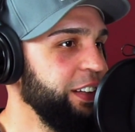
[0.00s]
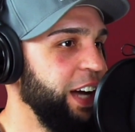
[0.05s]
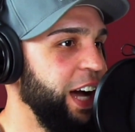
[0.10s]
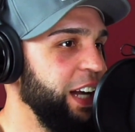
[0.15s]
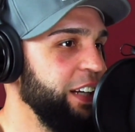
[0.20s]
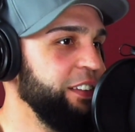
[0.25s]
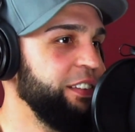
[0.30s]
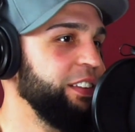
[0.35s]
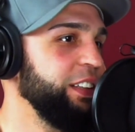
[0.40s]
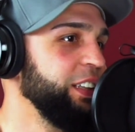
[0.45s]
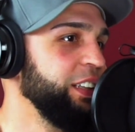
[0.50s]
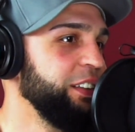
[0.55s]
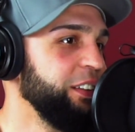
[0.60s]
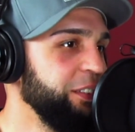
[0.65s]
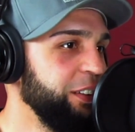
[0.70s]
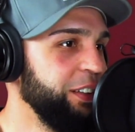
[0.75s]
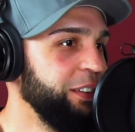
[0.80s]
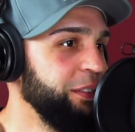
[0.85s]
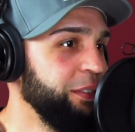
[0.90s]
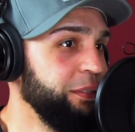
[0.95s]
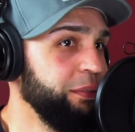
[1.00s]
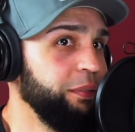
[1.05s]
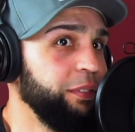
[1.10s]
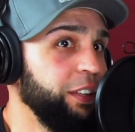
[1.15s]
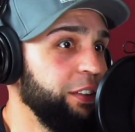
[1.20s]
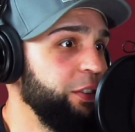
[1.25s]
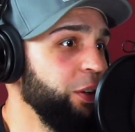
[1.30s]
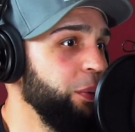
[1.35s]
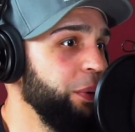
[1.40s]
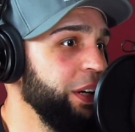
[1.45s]
Honestly,
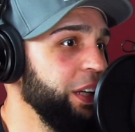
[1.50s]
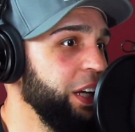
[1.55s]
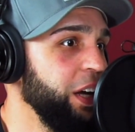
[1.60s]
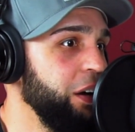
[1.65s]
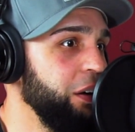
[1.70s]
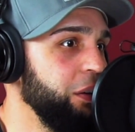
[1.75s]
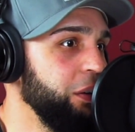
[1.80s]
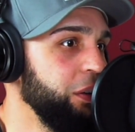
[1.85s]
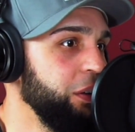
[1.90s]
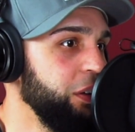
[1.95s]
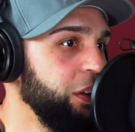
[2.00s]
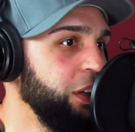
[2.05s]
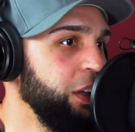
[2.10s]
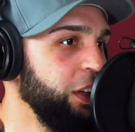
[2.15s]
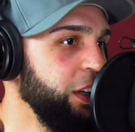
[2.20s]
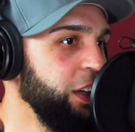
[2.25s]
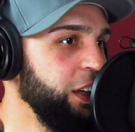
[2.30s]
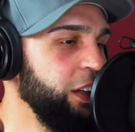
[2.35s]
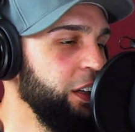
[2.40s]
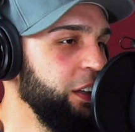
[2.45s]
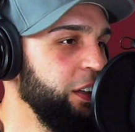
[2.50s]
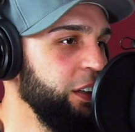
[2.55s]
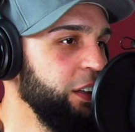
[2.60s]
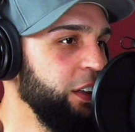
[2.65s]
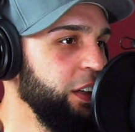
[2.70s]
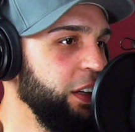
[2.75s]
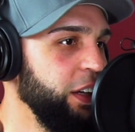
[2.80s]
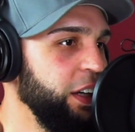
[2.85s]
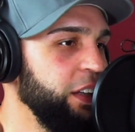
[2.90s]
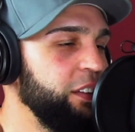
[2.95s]
there's nowhere to go.
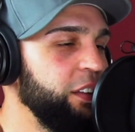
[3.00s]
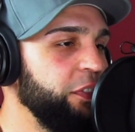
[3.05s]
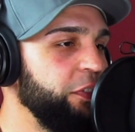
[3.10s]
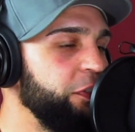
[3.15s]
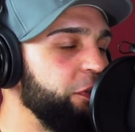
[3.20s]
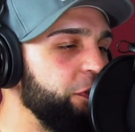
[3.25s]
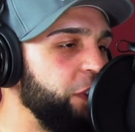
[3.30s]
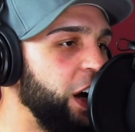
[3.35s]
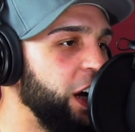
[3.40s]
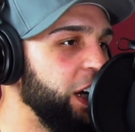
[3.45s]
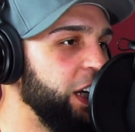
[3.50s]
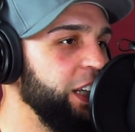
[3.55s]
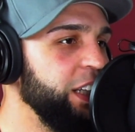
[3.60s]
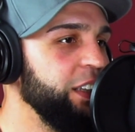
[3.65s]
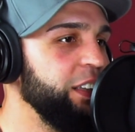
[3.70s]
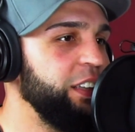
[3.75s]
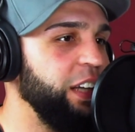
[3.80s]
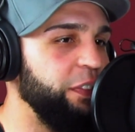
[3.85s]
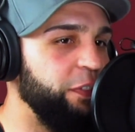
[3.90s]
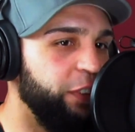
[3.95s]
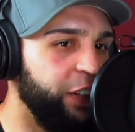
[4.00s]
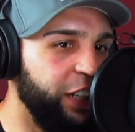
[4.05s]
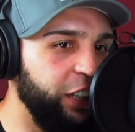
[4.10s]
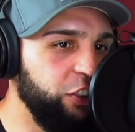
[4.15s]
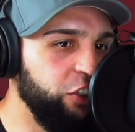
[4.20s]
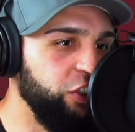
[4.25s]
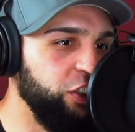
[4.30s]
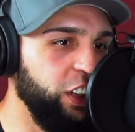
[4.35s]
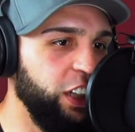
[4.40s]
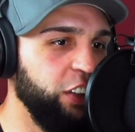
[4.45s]
It's a fucking
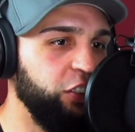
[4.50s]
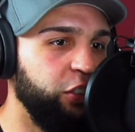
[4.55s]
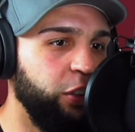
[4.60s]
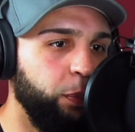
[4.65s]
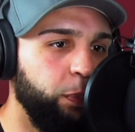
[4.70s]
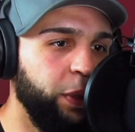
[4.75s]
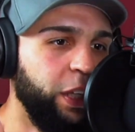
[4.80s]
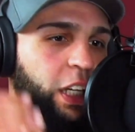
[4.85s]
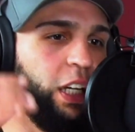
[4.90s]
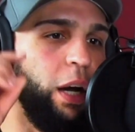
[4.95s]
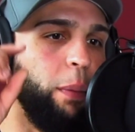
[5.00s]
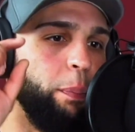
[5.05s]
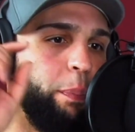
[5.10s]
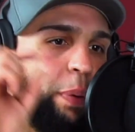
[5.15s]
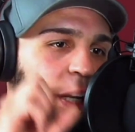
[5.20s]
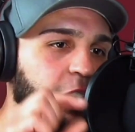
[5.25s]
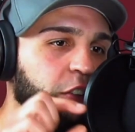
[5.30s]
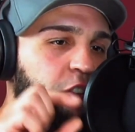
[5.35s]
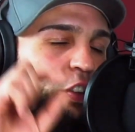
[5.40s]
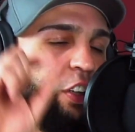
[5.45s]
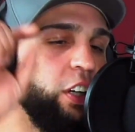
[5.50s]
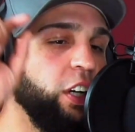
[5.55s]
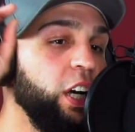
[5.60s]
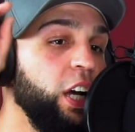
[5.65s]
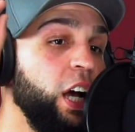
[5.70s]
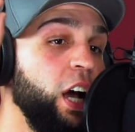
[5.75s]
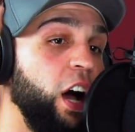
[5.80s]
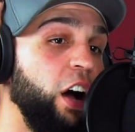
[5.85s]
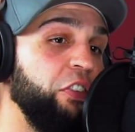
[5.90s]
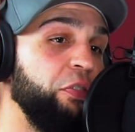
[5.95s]
definition. It should be a picture
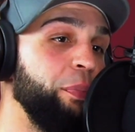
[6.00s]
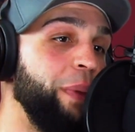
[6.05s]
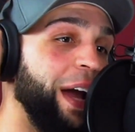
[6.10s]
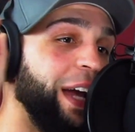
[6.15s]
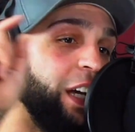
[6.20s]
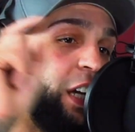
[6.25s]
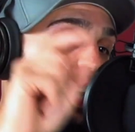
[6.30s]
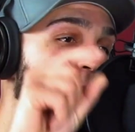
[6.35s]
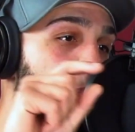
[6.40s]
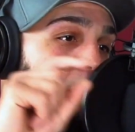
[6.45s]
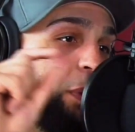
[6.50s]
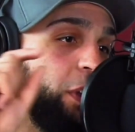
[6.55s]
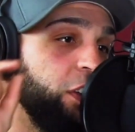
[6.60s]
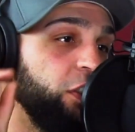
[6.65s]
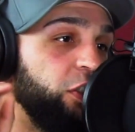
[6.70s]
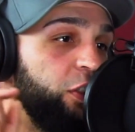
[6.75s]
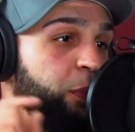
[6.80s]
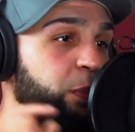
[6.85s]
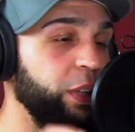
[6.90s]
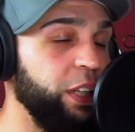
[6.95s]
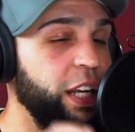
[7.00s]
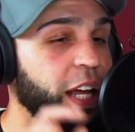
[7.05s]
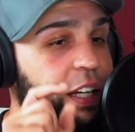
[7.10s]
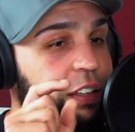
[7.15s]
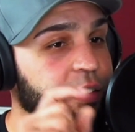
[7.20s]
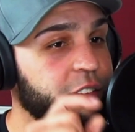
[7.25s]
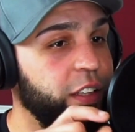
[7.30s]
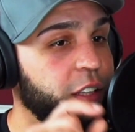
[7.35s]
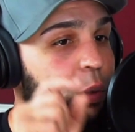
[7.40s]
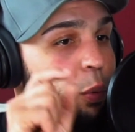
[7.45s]
of my company should be
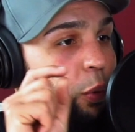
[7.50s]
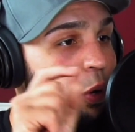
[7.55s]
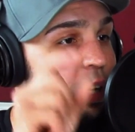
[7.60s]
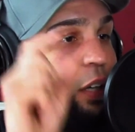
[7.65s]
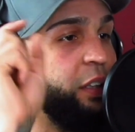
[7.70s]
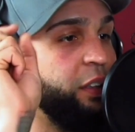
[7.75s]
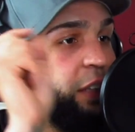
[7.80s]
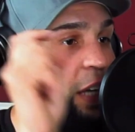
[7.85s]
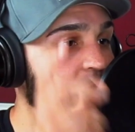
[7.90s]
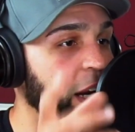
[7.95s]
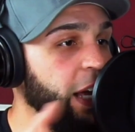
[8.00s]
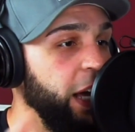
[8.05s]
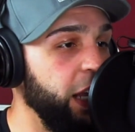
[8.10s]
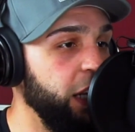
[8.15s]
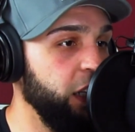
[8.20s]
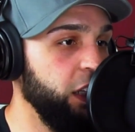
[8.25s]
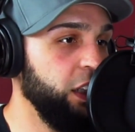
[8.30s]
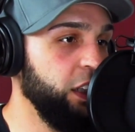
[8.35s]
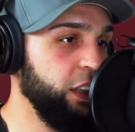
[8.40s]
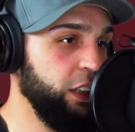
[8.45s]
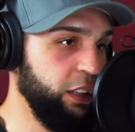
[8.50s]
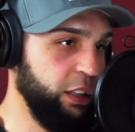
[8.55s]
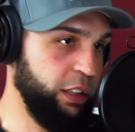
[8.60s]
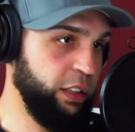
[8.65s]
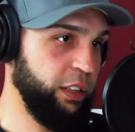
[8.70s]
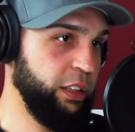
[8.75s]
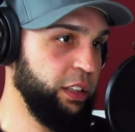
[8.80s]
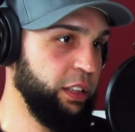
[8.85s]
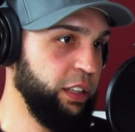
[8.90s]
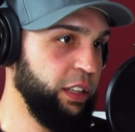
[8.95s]
next to the word dead end.
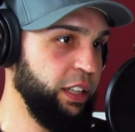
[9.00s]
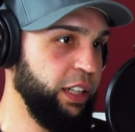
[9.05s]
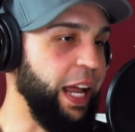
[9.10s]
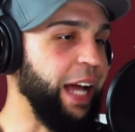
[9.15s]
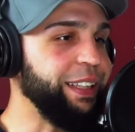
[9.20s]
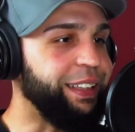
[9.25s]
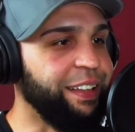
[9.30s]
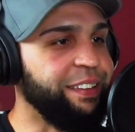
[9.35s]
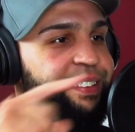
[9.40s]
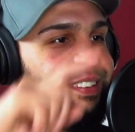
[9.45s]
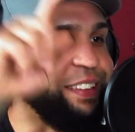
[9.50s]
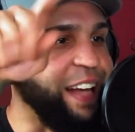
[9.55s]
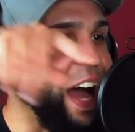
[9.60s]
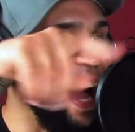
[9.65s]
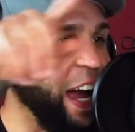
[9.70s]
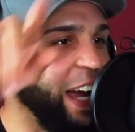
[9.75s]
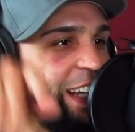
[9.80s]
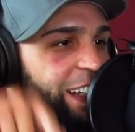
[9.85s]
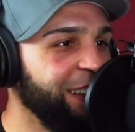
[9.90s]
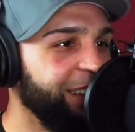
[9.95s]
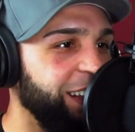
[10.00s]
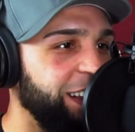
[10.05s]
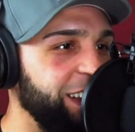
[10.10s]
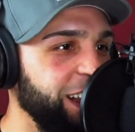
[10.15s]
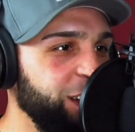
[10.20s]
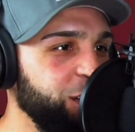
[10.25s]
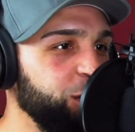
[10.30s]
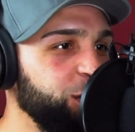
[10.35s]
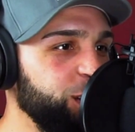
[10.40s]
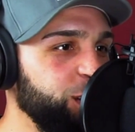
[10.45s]
Like the sign that
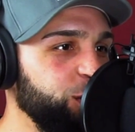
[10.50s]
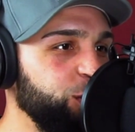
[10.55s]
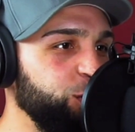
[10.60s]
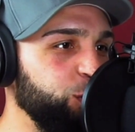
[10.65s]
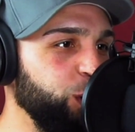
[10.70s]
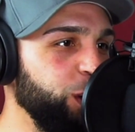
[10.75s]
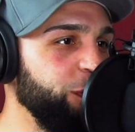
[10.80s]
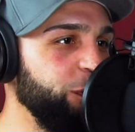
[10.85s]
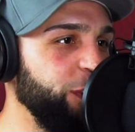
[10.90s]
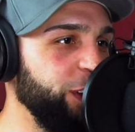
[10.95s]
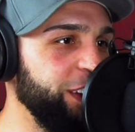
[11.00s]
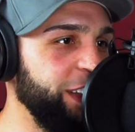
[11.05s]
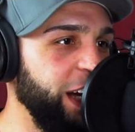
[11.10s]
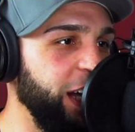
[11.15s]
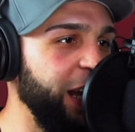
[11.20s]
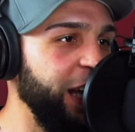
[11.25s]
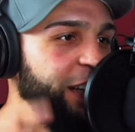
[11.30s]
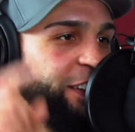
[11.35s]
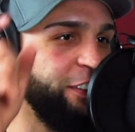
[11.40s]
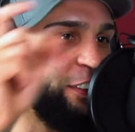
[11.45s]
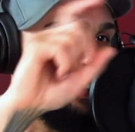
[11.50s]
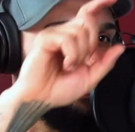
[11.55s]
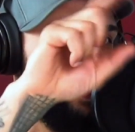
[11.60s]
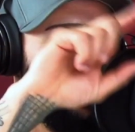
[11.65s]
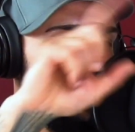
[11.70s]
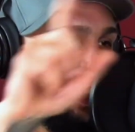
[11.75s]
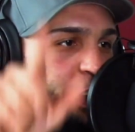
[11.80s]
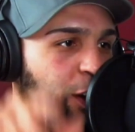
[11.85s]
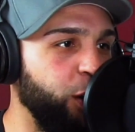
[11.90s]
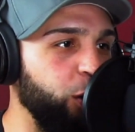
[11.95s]
they use on the street for dead end should
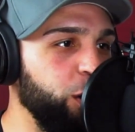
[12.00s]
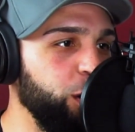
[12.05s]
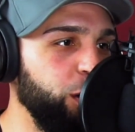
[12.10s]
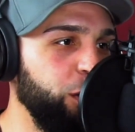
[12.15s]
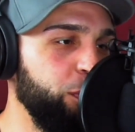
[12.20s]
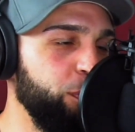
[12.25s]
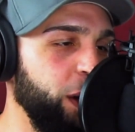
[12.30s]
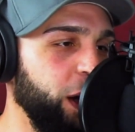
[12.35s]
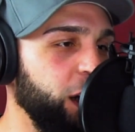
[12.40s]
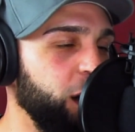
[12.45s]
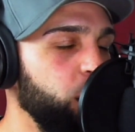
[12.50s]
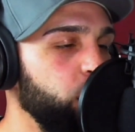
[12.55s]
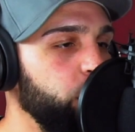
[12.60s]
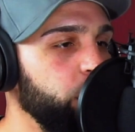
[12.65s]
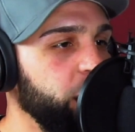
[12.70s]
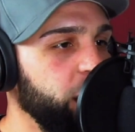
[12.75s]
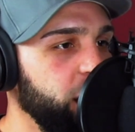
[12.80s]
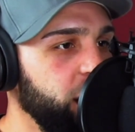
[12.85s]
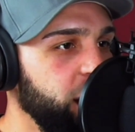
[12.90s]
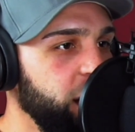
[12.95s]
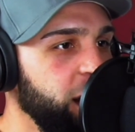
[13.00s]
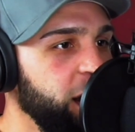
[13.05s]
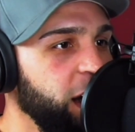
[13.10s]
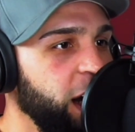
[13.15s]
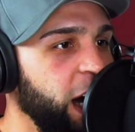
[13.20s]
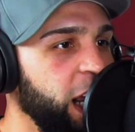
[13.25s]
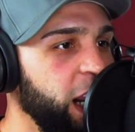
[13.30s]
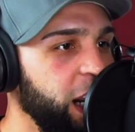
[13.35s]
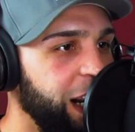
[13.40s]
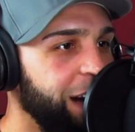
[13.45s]
be the logo of my company.
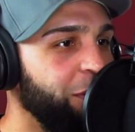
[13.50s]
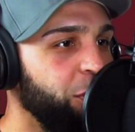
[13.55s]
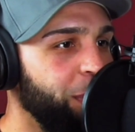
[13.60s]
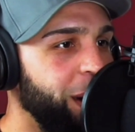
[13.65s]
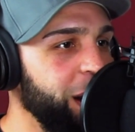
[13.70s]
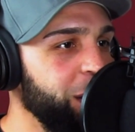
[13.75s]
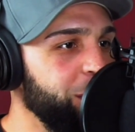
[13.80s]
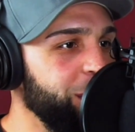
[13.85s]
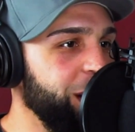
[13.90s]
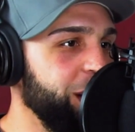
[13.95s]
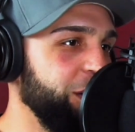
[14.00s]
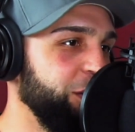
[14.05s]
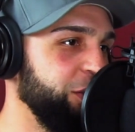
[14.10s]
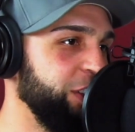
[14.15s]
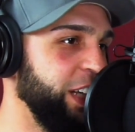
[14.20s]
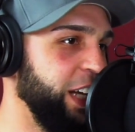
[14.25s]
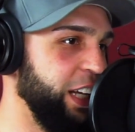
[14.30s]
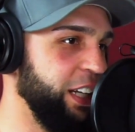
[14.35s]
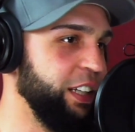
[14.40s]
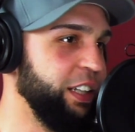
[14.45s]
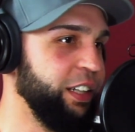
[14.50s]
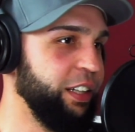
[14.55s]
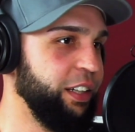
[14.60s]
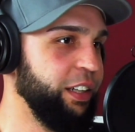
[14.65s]
And then everybody would understand.